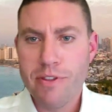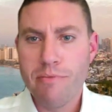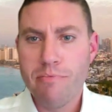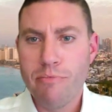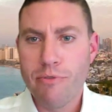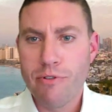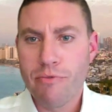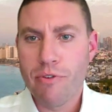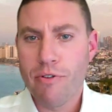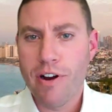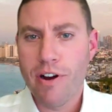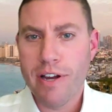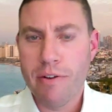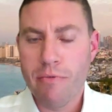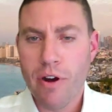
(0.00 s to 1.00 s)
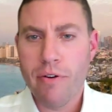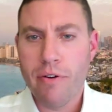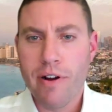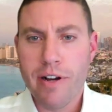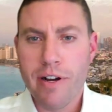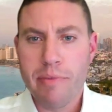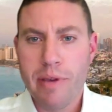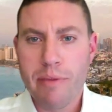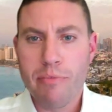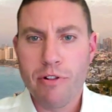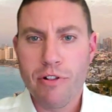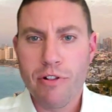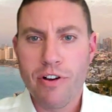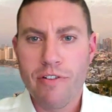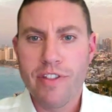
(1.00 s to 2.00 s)
the Bunurong and Woiwurrung
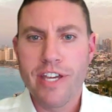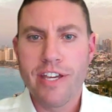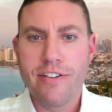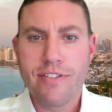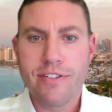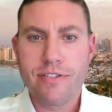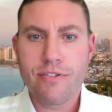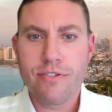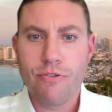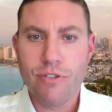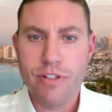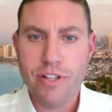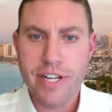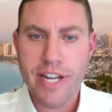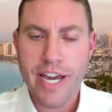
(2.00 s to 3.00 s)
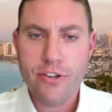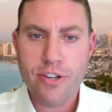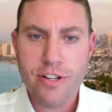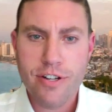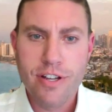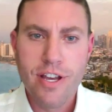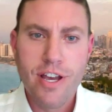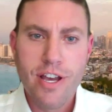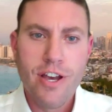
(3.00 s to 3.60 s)
people of the Eastern Kulin Nation,